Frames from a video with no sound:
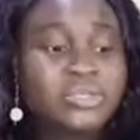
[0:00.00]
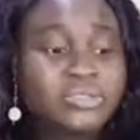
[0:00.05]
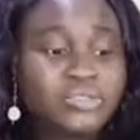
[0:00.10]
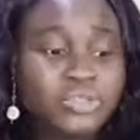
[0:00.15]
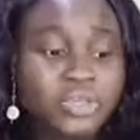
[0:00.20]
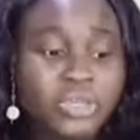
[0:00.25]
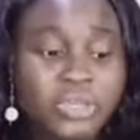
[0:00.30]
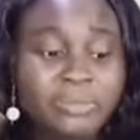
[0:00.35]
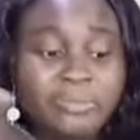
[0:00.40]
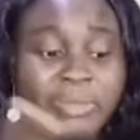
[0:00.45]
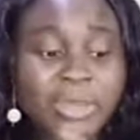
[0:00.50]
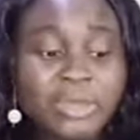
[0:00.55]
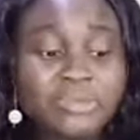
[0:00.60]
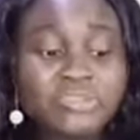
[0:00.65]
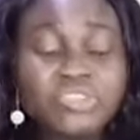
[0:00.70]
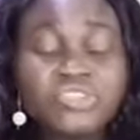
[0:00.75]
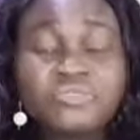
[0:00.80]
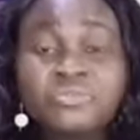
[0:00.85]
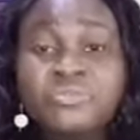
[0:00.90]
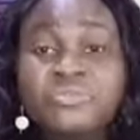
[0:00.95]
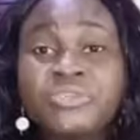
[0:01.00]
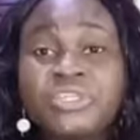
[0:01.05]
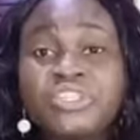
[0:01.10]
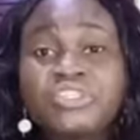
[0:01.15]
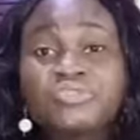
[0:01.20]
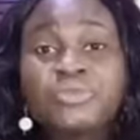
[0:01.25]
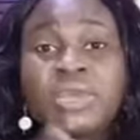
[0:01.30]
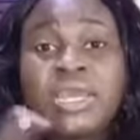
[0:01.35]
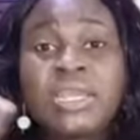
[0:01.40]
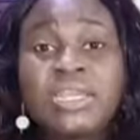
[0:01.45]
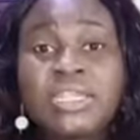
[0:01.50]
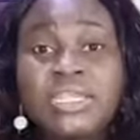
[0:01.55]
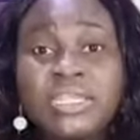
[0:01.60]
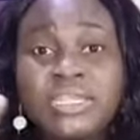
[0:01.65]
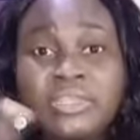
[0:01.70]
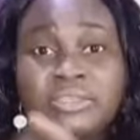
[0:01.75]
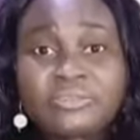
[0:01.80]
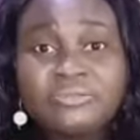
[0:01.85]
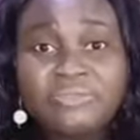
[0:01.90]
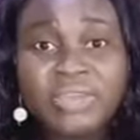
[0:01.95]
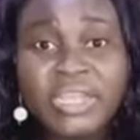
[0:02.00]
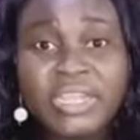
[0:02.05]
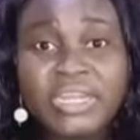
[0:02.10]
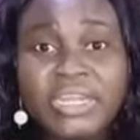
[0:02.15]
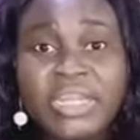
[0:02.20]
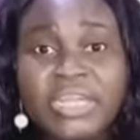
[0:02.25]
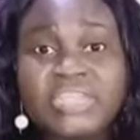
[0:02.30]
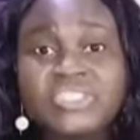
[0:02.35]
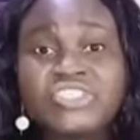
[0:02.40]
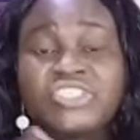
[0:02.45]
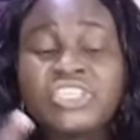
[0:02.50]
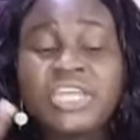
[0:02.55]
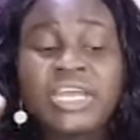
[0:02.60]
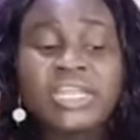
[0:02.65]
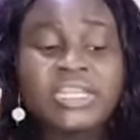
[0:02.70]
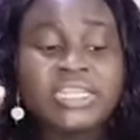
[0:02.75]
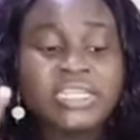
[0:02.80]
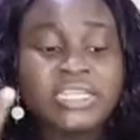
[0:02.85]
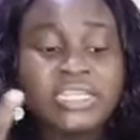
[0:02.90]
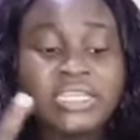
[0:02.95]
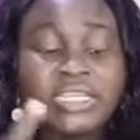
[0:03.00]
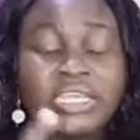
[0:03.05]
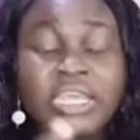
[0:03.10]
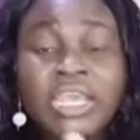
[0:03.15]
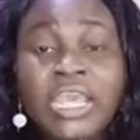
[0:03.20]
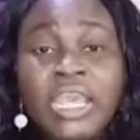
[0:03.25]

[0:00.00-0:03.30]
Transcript: talk about spiritually, financially,